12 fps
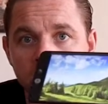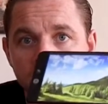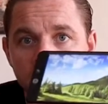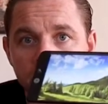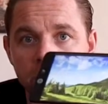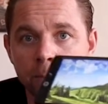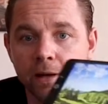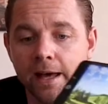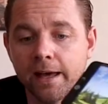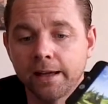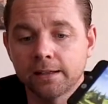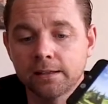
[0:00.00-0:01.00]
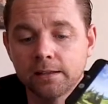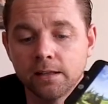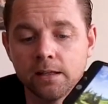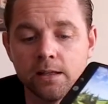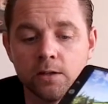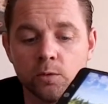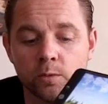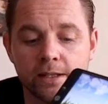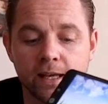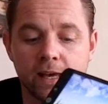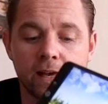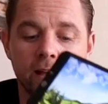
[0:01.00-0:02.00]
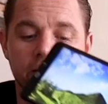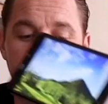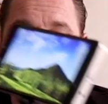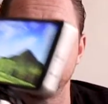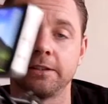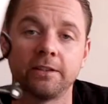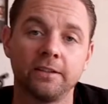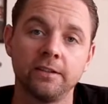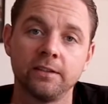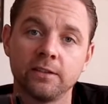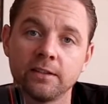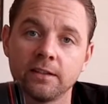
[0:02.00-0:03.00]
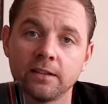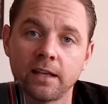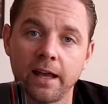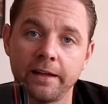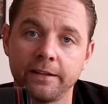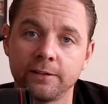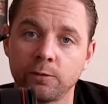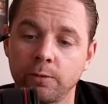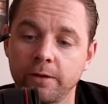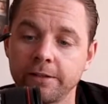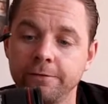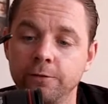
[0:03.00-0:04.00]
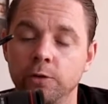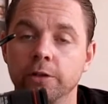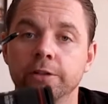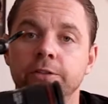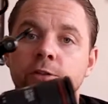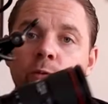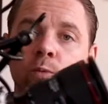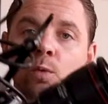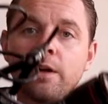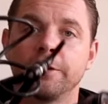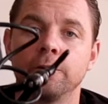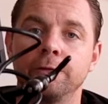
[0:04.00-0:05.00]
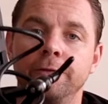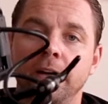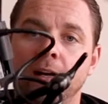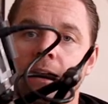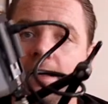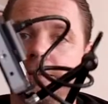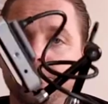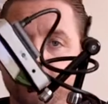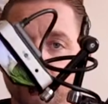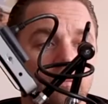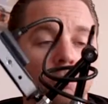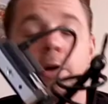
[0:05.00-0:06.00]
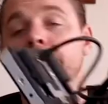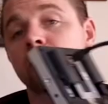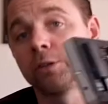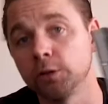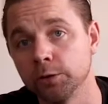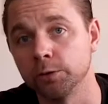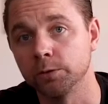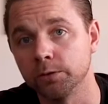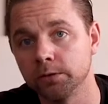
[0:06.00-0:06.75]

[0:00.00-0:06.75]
on the back. We have a Canon 24-105 Mark II